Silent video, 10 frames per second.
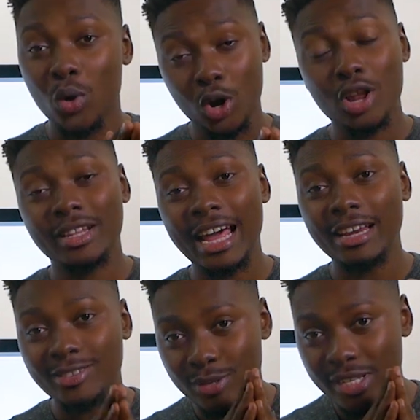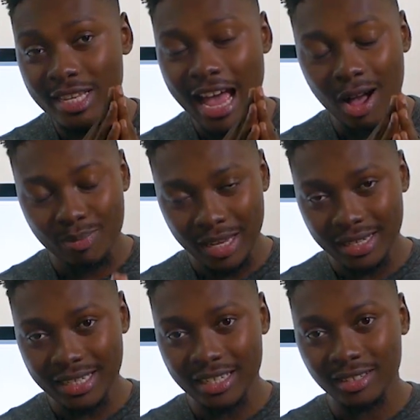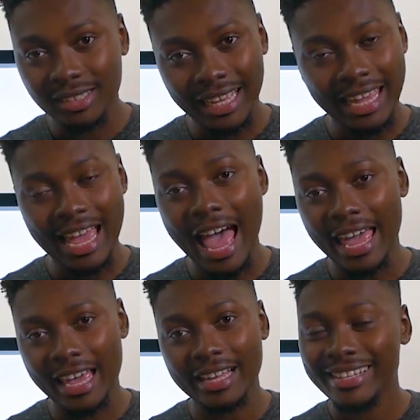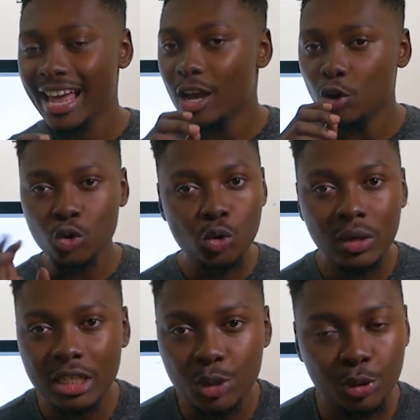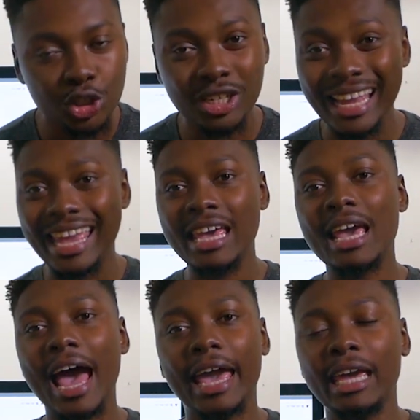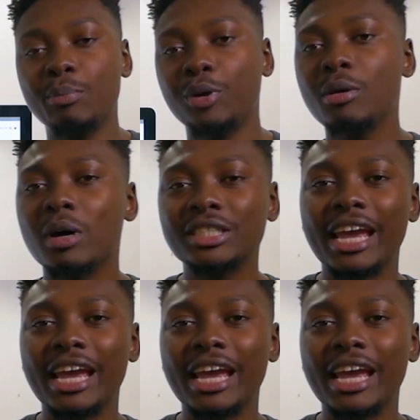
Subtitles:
With all of that, you see how big a deal AI is. Google is pushing AI in pretty much